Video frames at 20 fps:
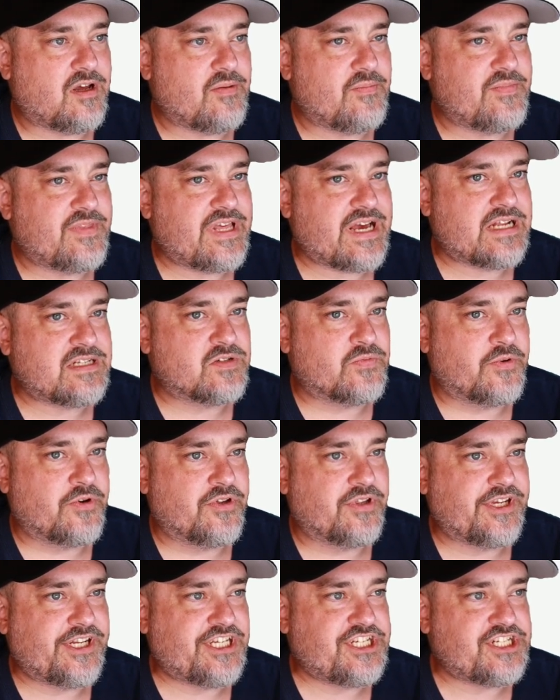That's
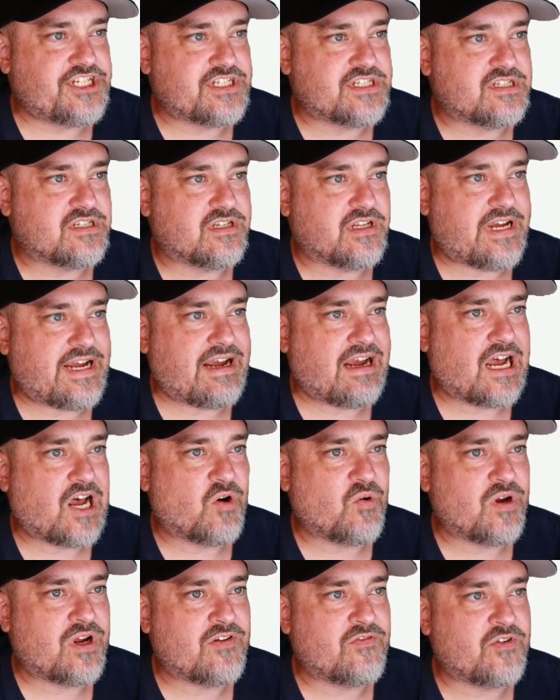really just
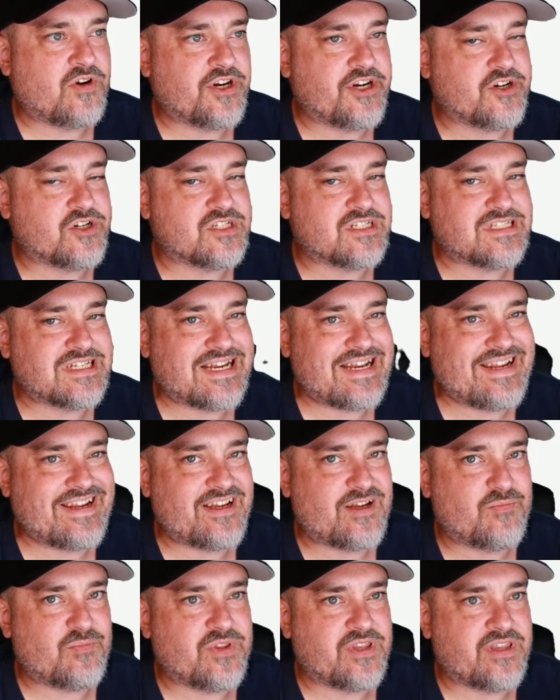however you're setting
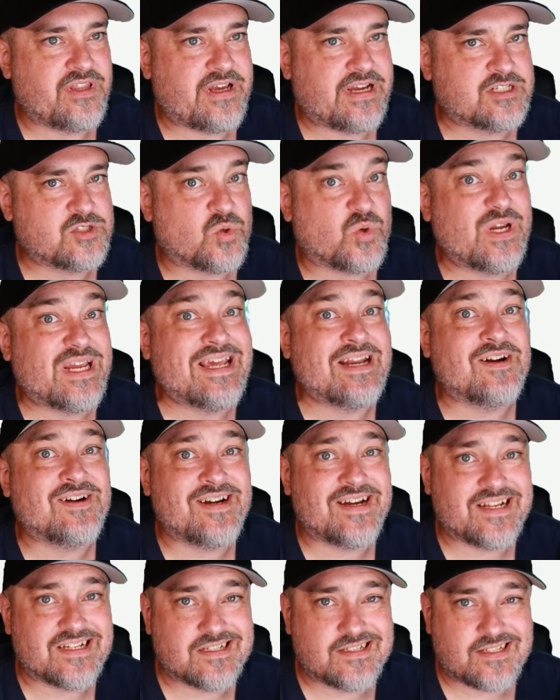up the actual
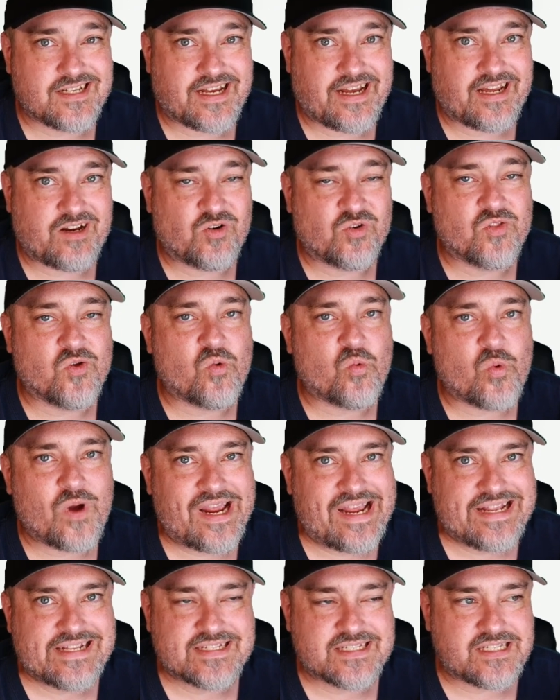internet side or the
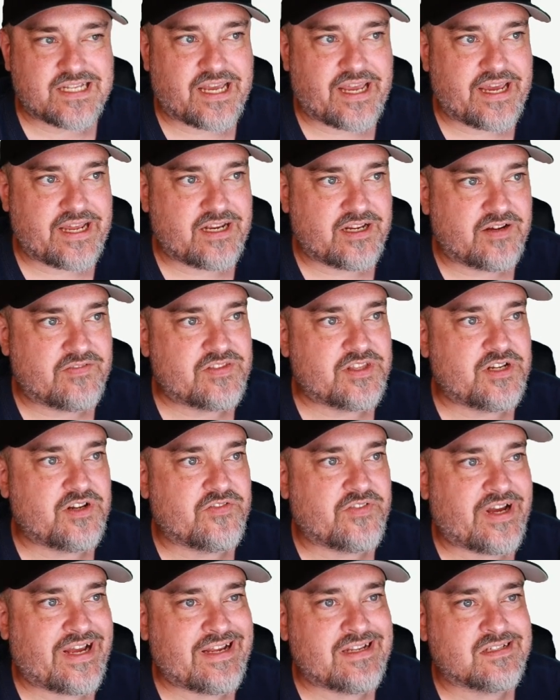WAN side of the
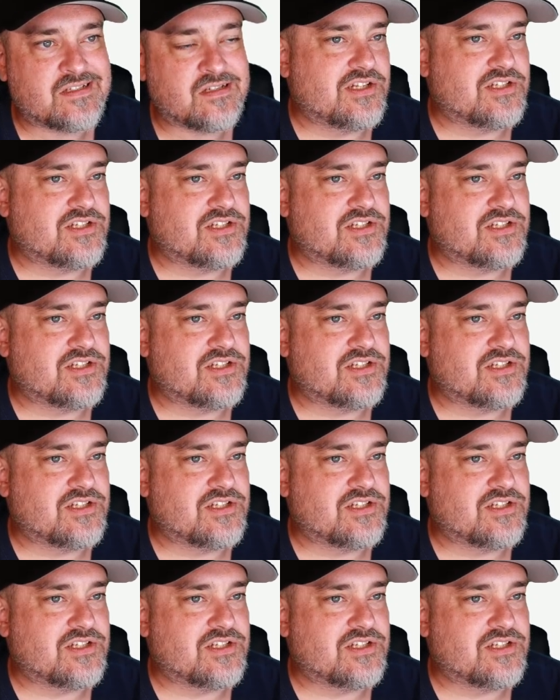device.